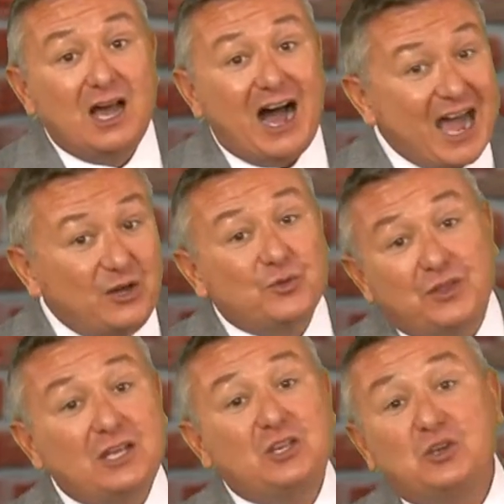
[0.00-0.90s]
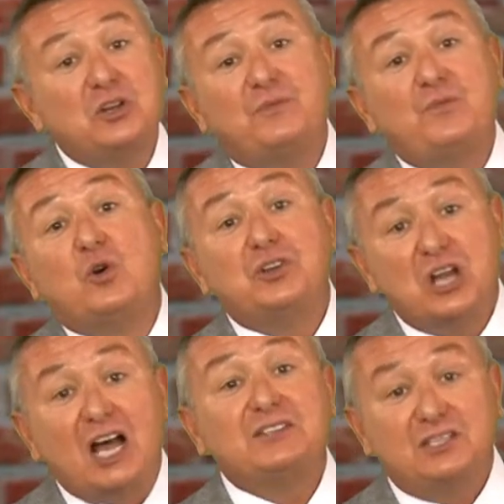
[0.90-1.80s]
I don't think you can afford
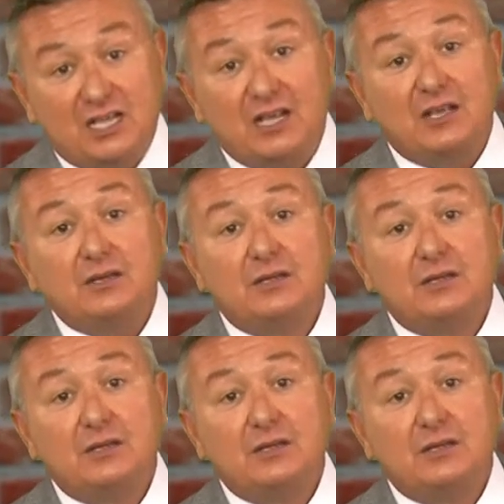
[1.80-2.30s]
not to take it.